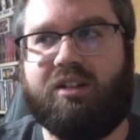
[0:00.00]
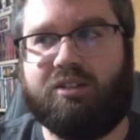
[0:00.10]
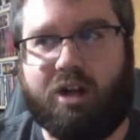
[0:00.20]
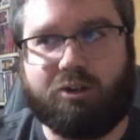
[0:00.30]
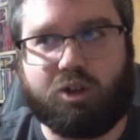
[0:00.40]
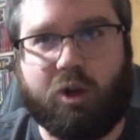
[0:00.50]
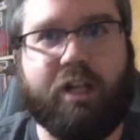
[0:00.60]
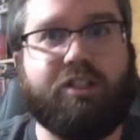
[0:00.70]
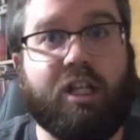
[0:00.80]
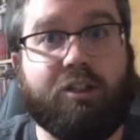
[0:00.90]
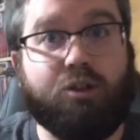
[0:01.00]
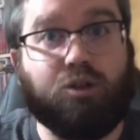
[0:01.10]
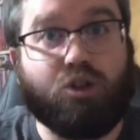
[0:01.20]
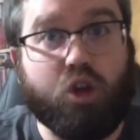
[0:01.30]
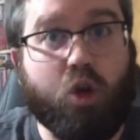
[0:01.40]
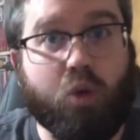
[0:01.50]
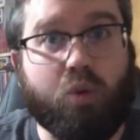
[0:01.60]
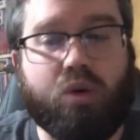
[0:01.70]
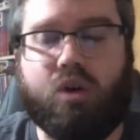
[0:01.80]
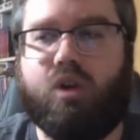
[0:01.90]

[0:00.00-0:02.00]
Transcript: Doctor Strange into two.